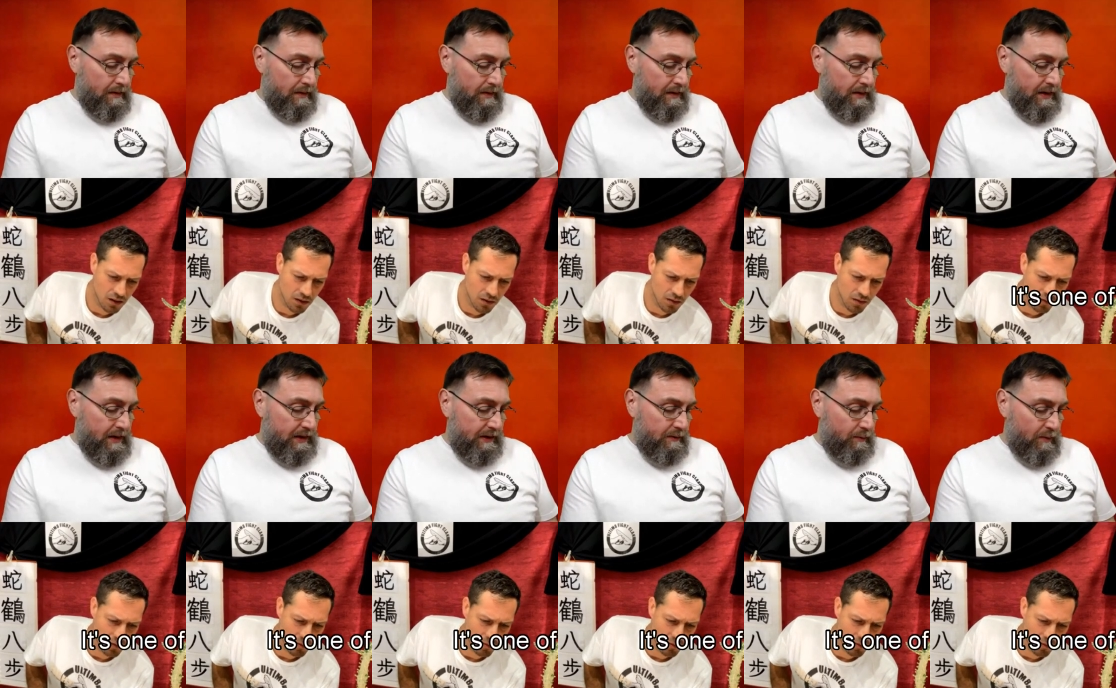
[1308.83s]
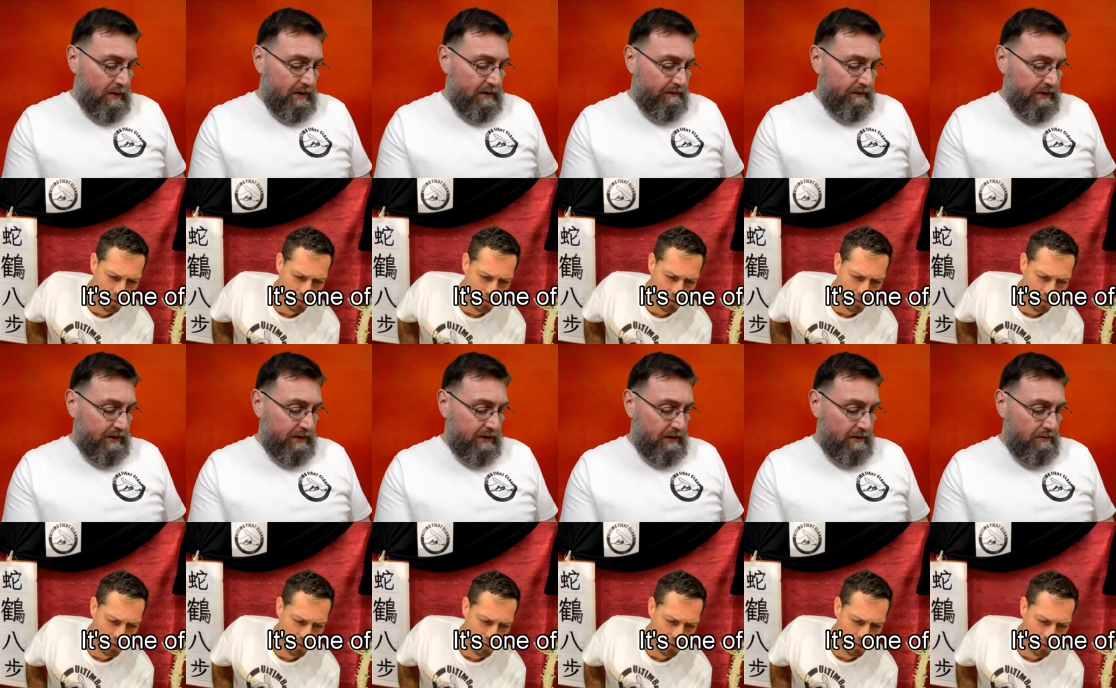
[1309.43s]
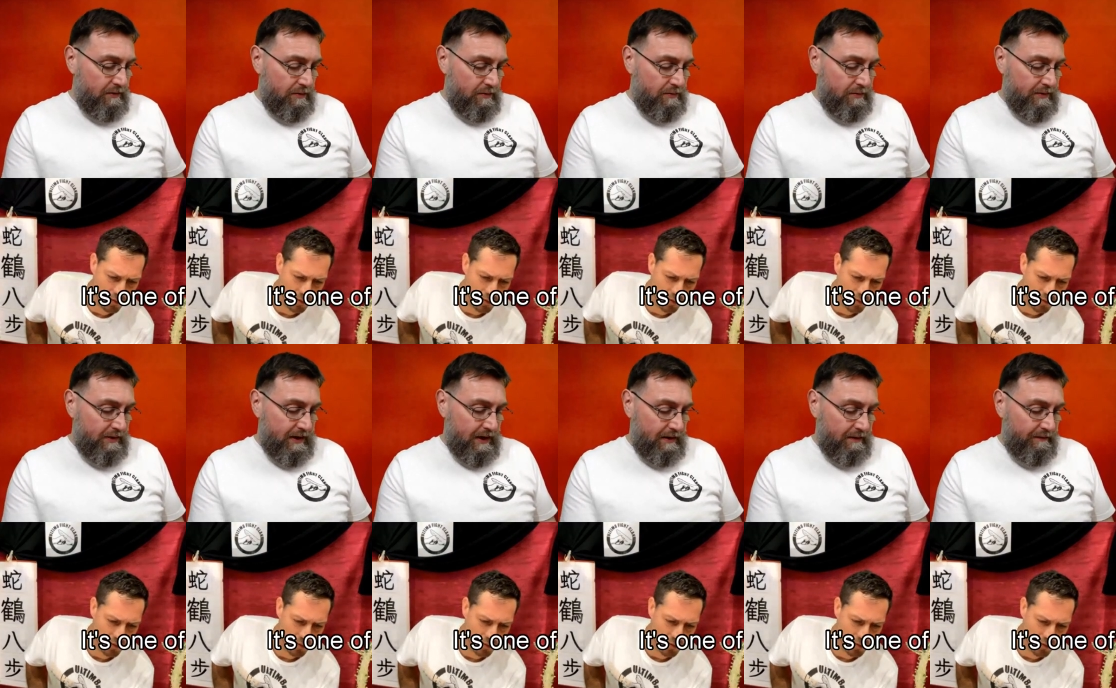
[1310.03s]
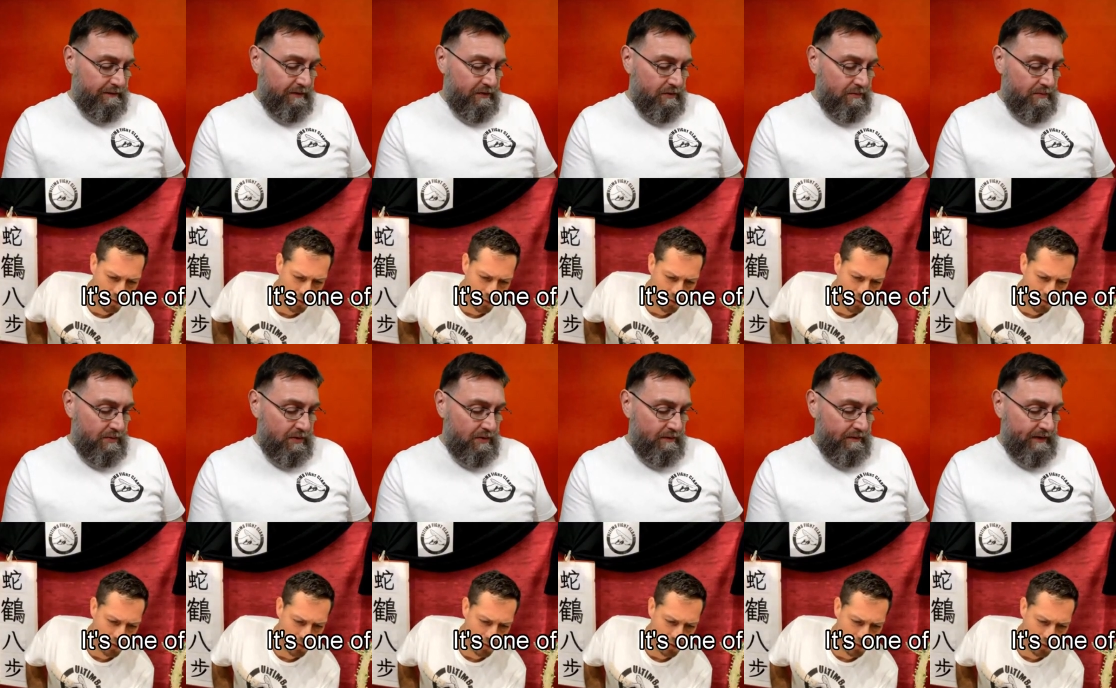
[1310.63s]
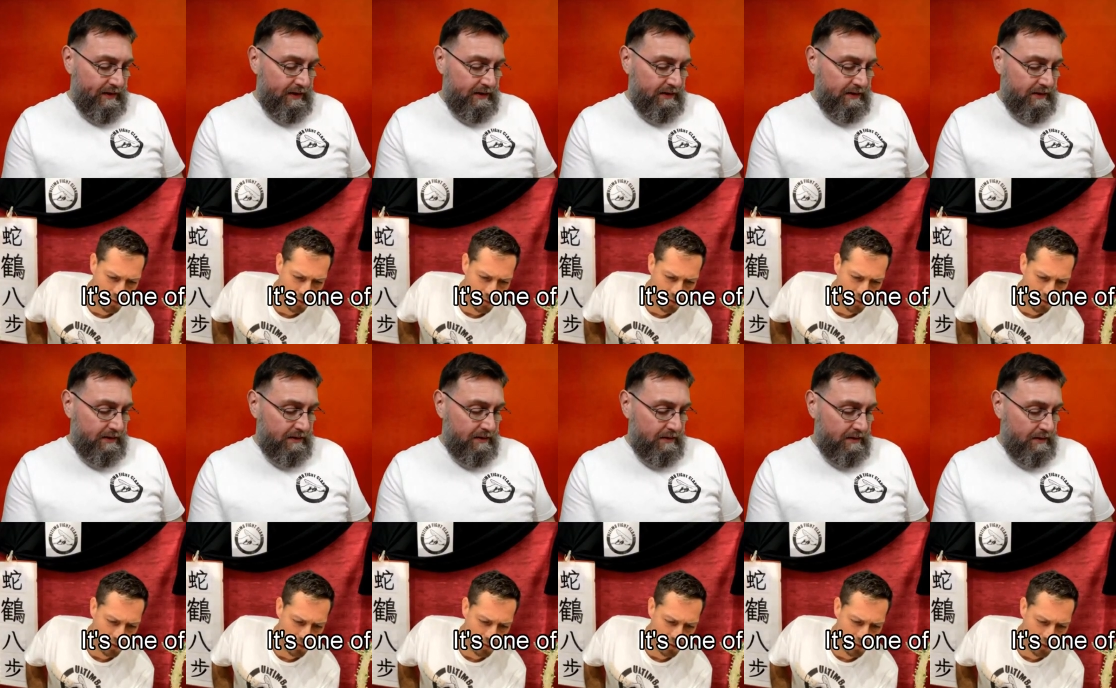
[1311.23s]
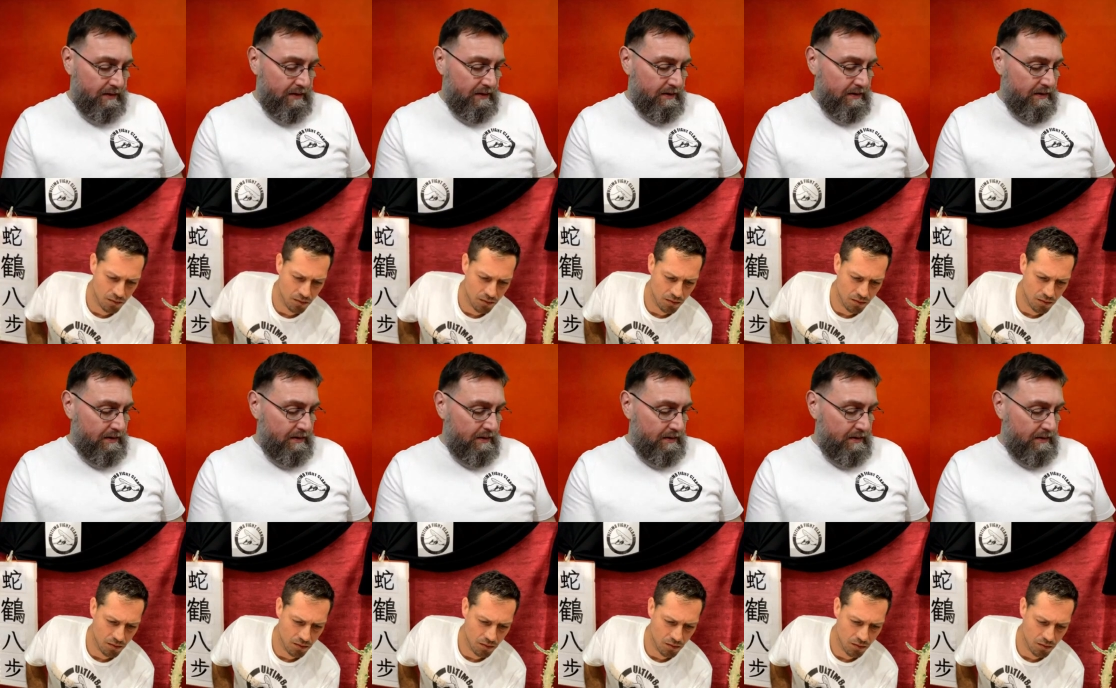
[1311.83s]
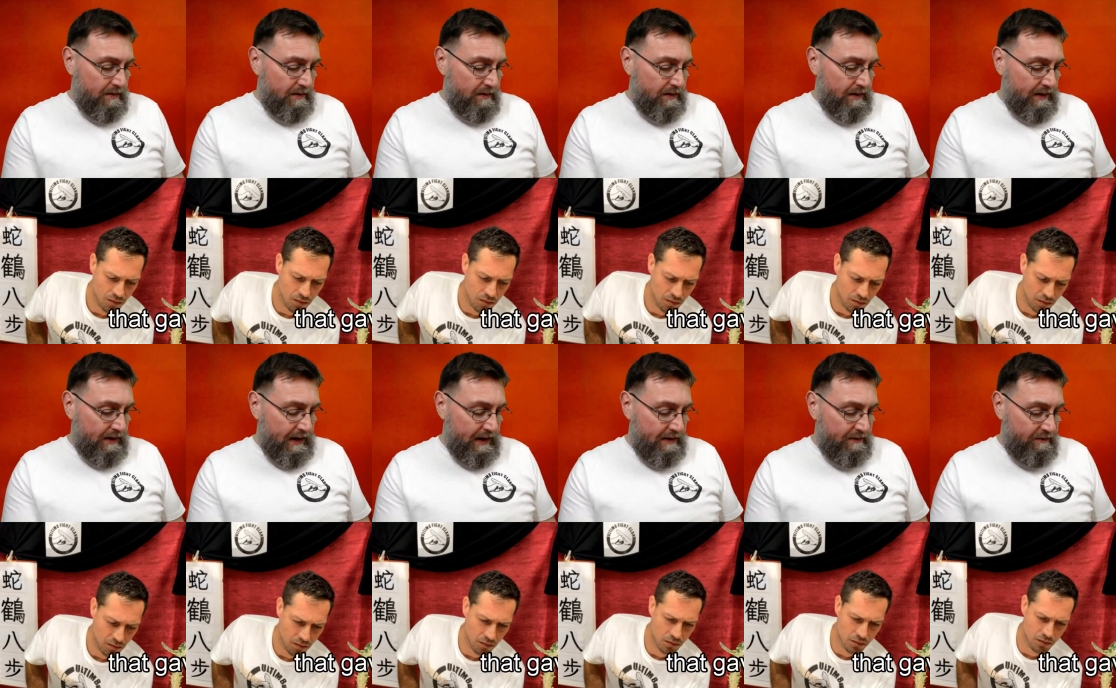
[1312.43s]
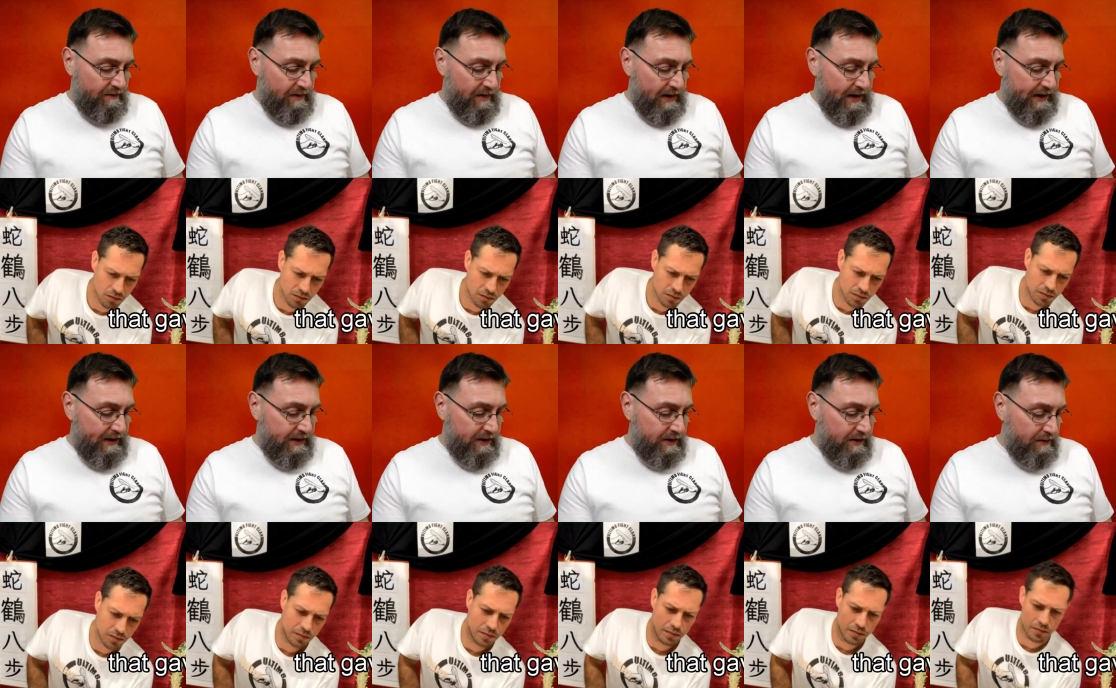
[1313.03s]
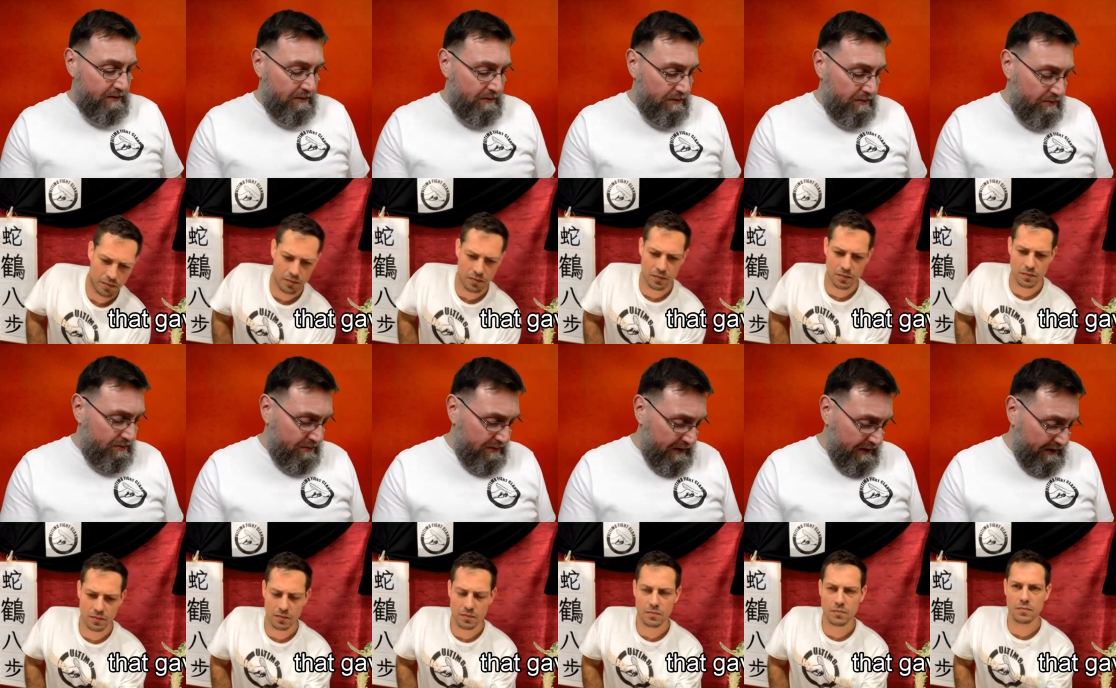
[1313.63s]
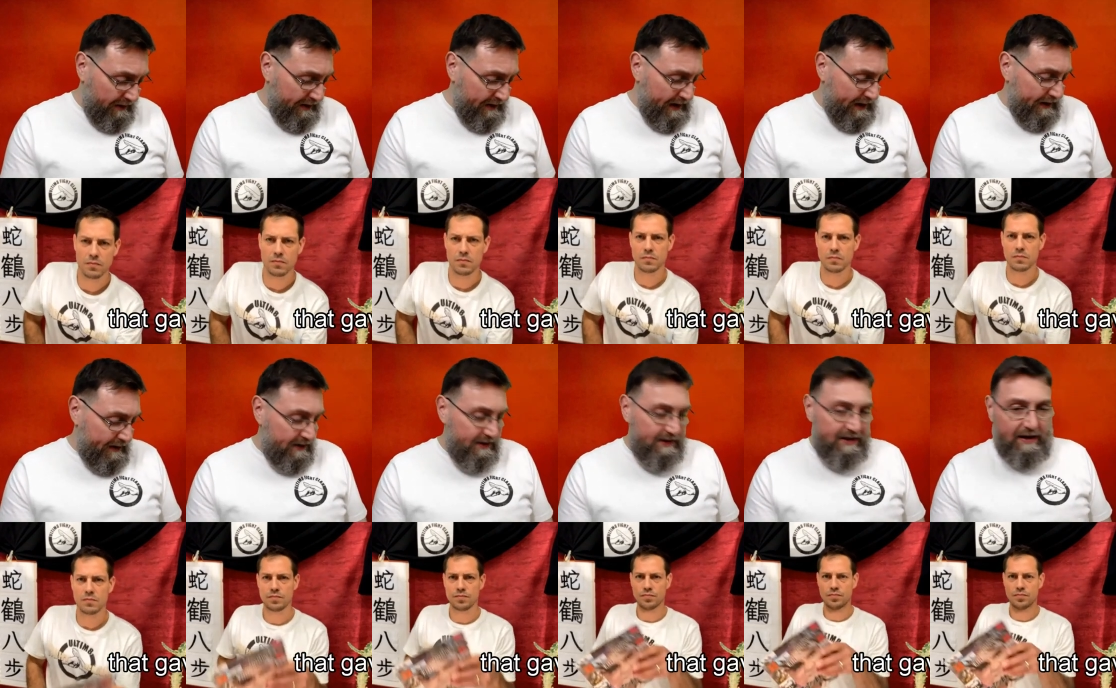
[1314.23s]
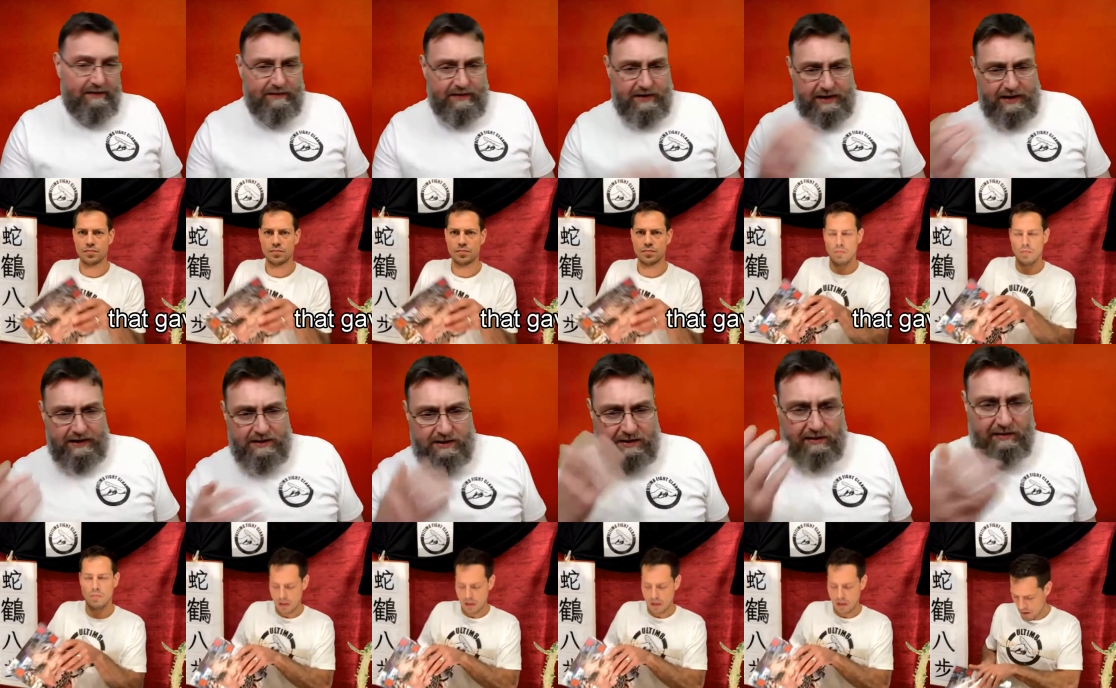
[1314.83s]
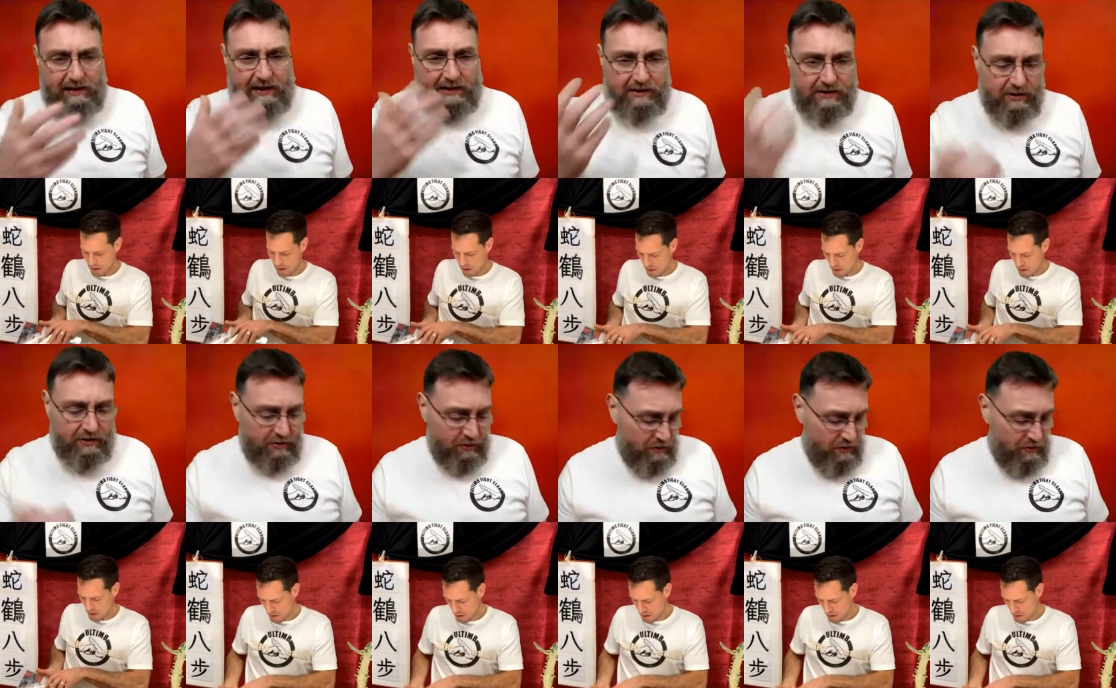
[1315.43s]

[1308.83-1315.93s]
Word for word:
Speaker 1: It's one of the so-called kung fu movies that gave rise to the nineteen seventies. So that's to do